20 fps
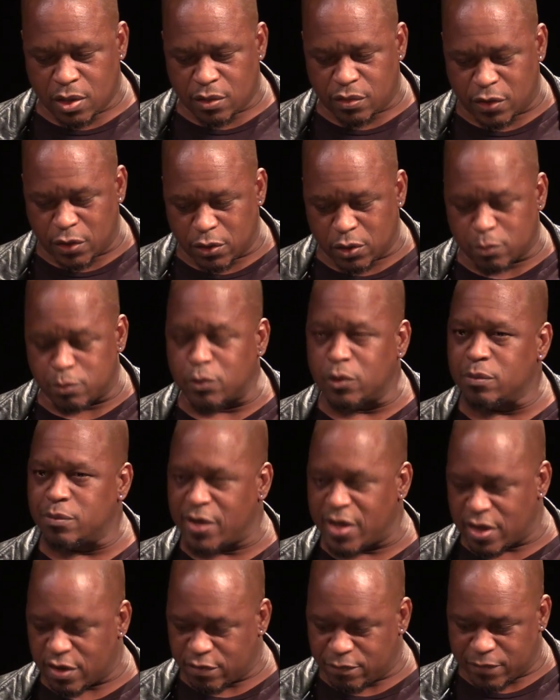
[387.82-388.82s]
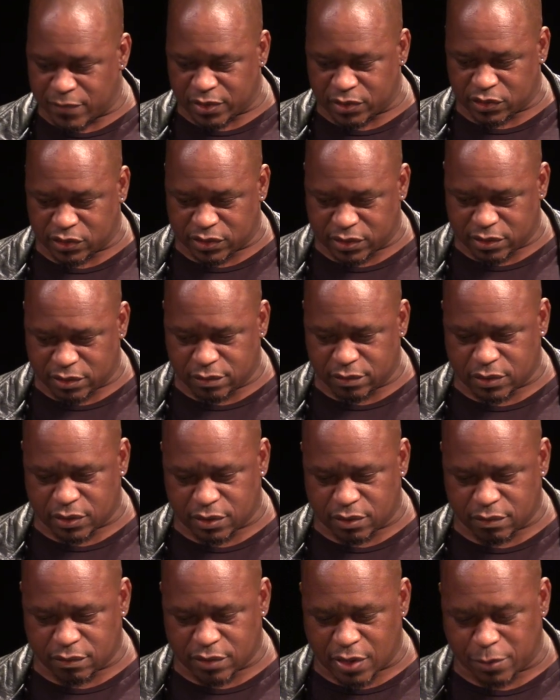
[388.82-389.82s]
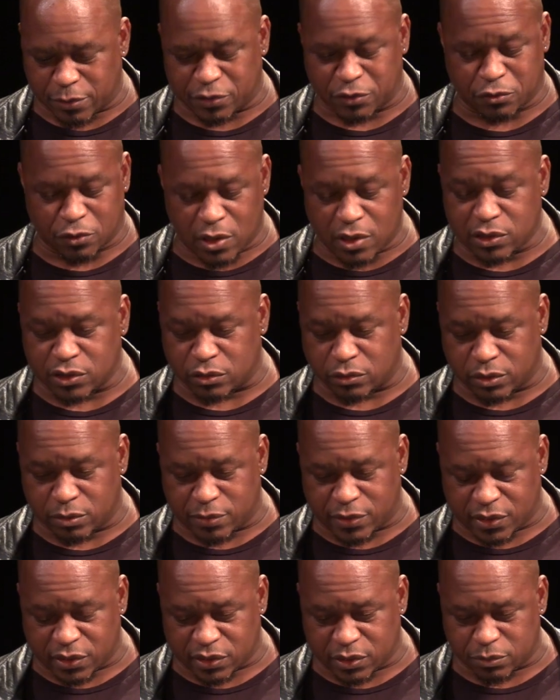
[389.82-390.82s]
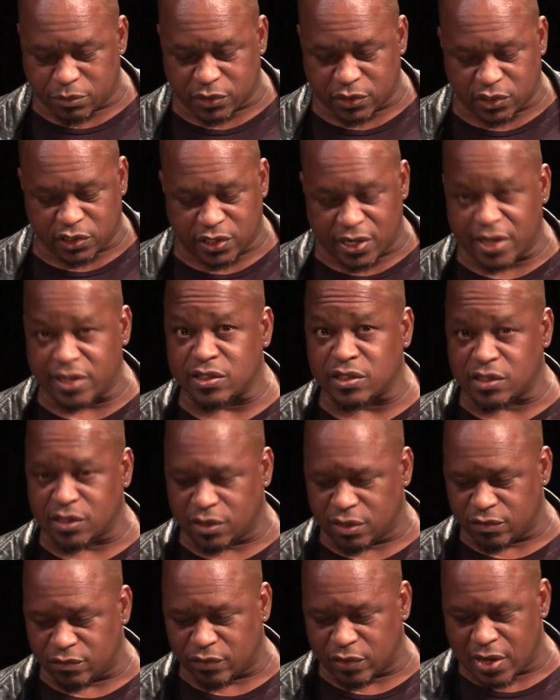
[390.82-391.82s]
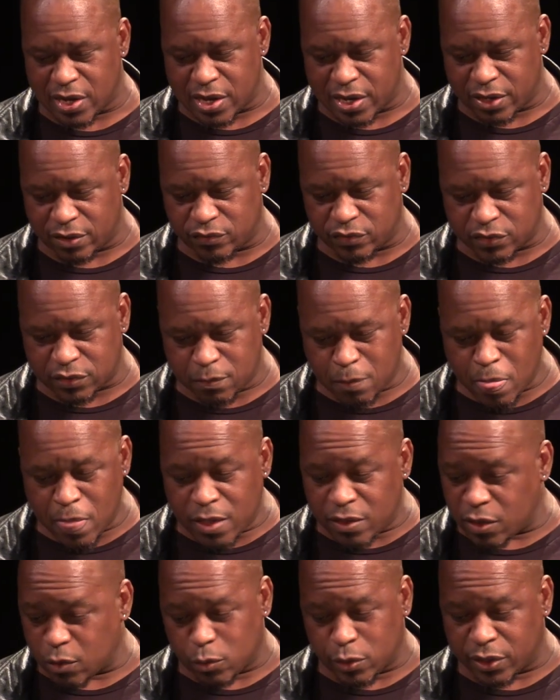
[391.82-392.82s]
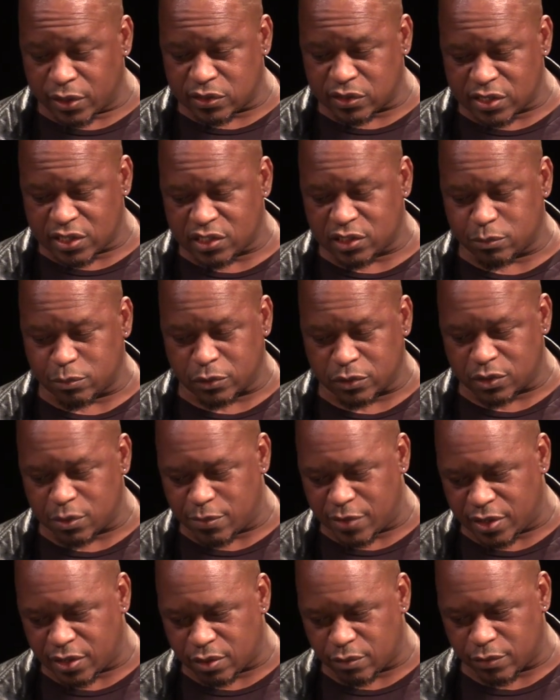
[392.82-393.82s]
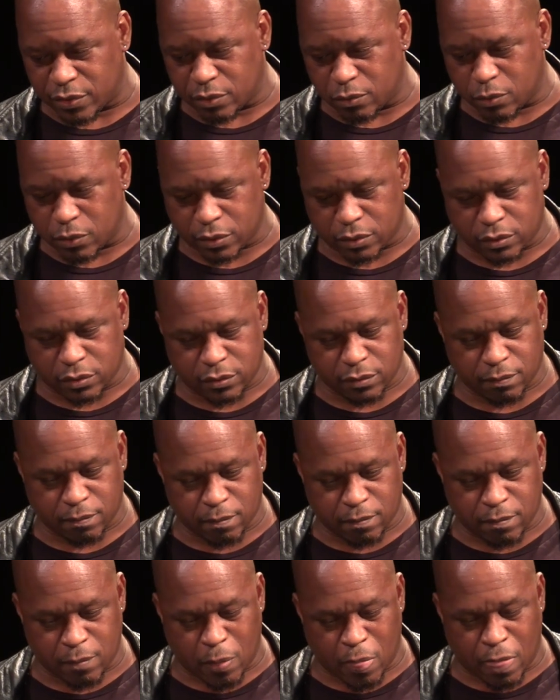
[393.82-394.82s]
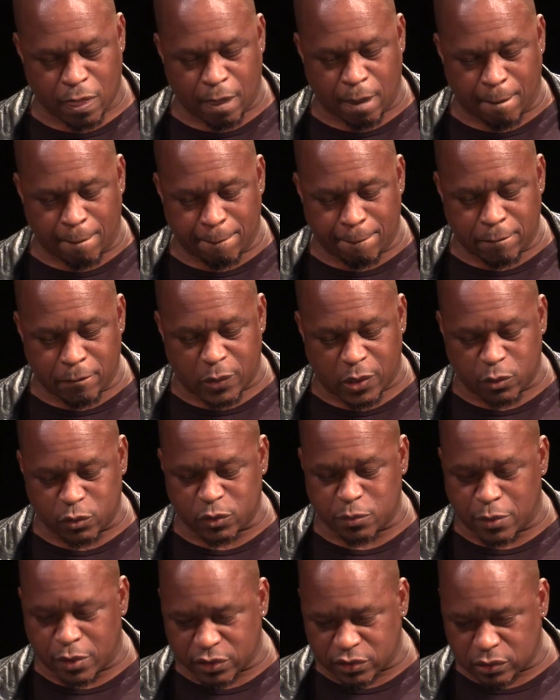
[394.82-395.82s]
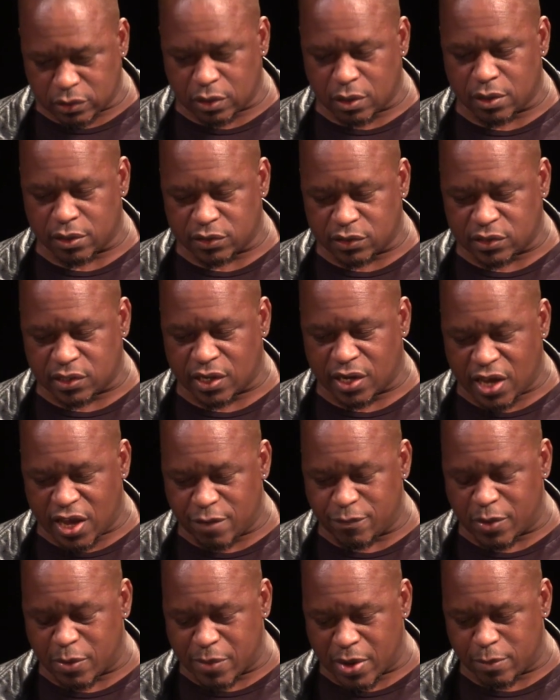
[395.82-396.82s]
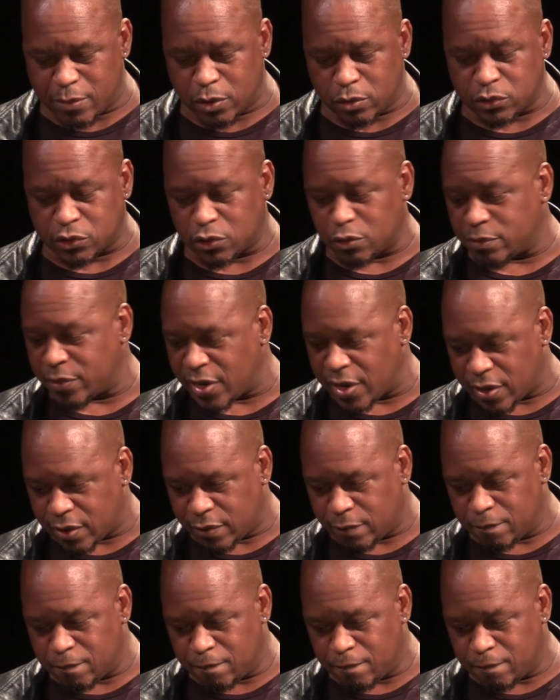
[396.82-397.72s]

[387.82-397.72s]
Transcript: Theater pulled me out of my shell, and I was drawn to it because it was a chance to live lives that weren't accessible to me in the real world. But it was martial arts that gave me my mojo back.